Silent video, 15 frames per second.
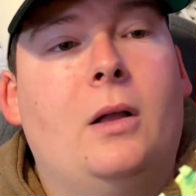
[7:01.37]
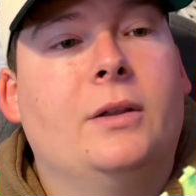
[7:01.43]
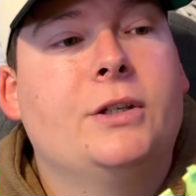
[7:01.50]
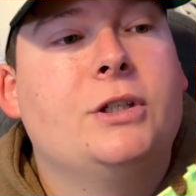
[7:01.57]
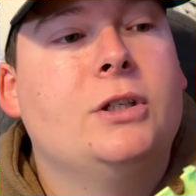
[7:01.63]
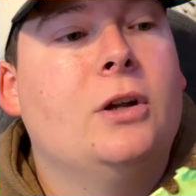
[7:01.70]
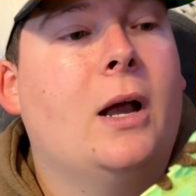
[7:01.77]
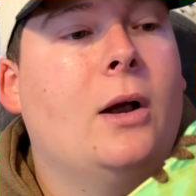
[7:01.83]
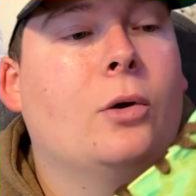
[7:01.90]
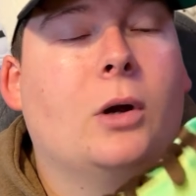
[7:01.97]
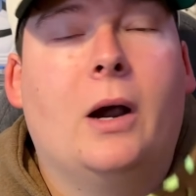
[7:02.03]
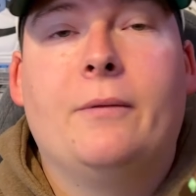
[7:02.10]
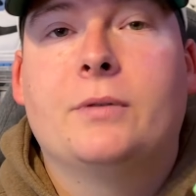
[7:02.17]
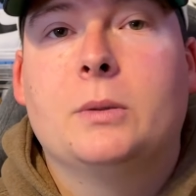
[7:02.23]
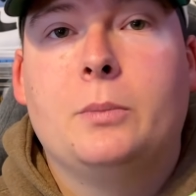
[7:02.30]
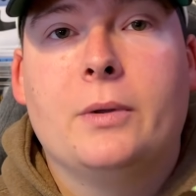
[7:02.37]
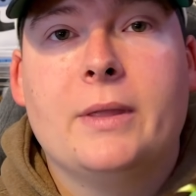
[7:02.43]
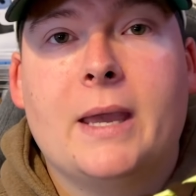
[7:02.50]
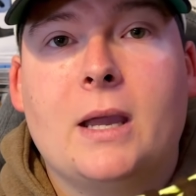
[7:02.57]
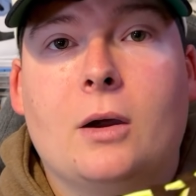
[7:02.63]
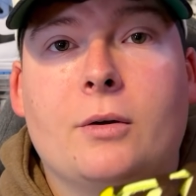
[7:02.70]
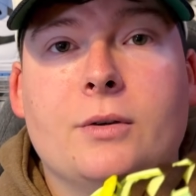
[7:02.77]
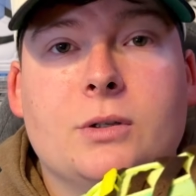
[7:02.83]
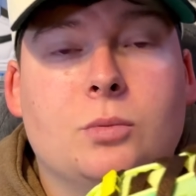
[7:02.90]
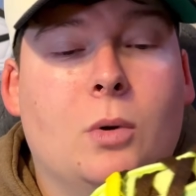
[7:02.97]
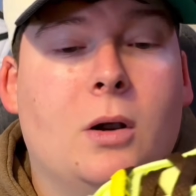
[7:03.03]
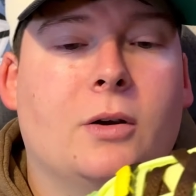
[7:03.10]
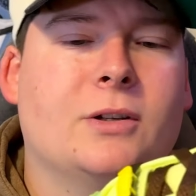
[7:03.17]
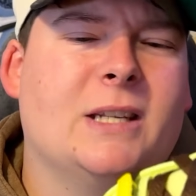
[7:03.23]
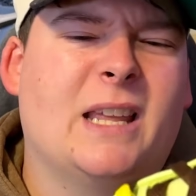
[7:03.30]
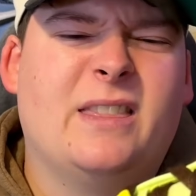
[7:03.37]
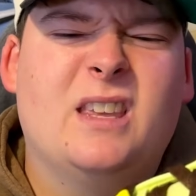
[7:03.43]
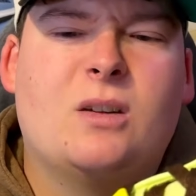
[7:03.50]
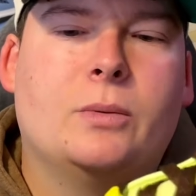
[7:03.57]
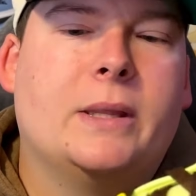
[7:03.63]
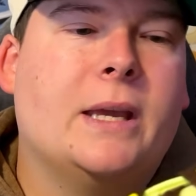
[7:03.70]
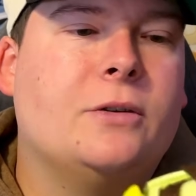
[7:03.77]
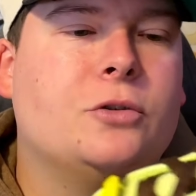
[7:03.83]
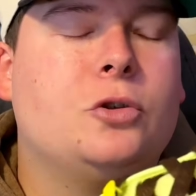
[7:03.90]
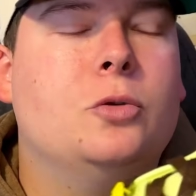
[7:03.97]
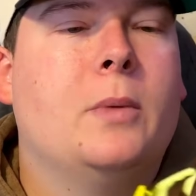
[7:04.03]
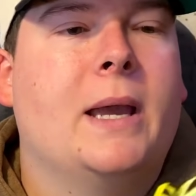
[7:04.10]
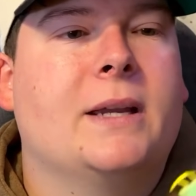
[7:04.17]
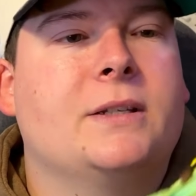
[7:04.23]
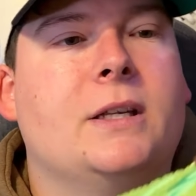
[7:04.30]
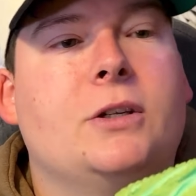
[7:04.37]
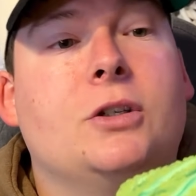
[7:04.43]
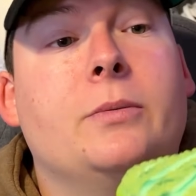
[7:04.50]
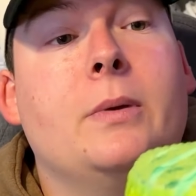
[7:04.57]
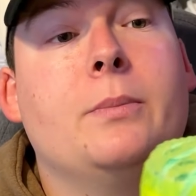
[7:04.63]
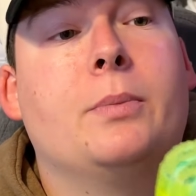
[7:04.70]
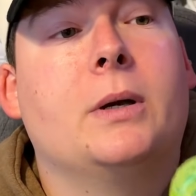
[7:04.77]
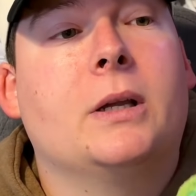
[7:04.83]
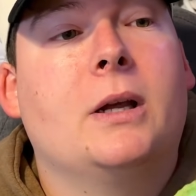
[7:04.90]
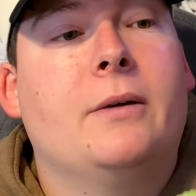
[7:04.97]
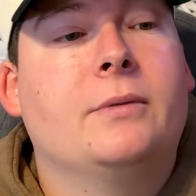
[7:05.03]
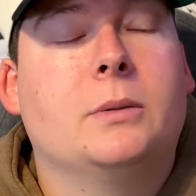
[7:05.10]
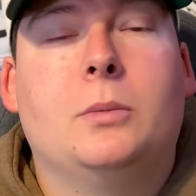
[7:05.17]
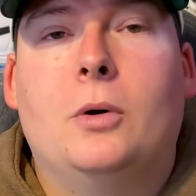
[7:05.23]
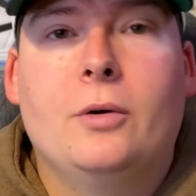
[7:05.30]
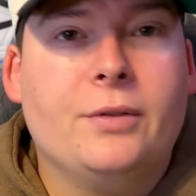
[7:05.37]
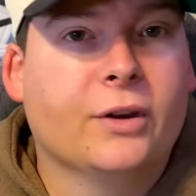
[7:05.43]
let you know how comfortable they are as well, because I think with that Zoom X, they should be pretty comfortable.